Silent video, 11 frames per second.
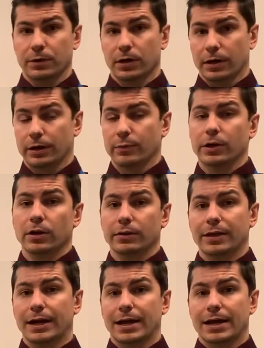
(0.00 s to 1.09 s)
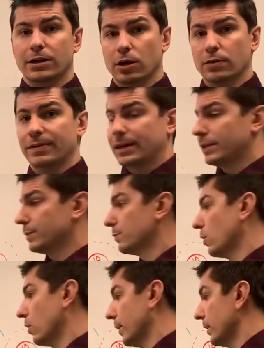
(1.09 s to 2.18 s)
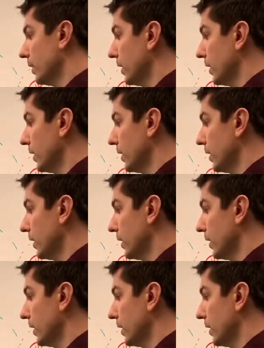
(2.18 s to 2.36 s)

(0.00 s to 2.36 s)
All right, we call that a covalent bond.